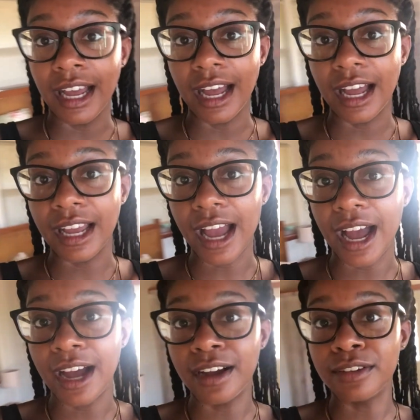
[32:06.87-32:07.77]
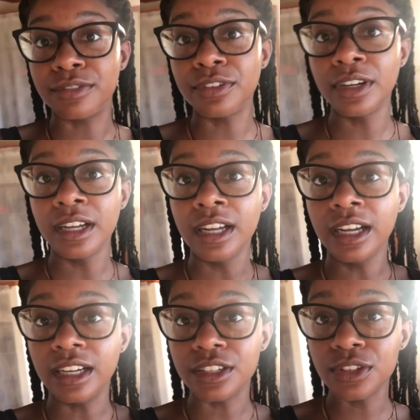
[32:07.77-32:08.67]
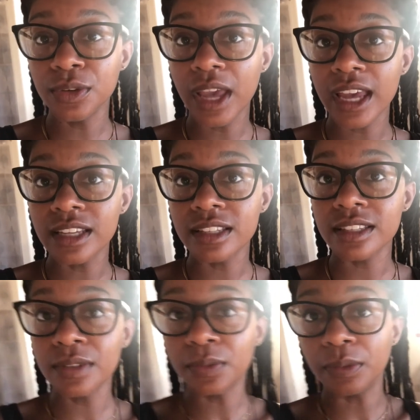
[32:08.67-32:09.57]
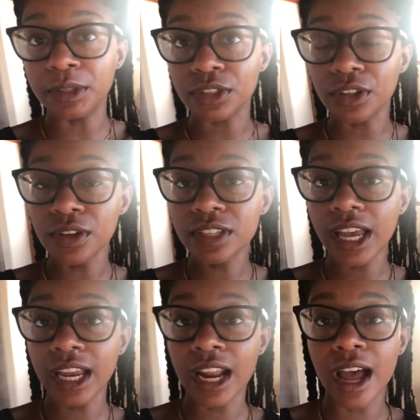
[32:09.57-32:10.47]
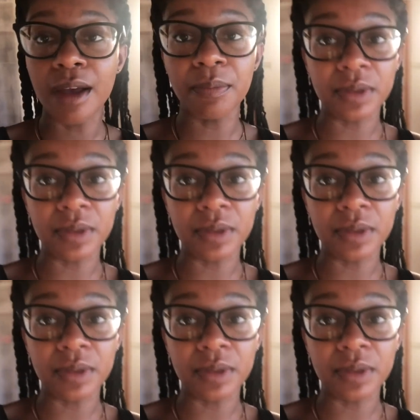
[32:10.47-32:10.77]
I have a suitcase with a bunch of clothes hanging up,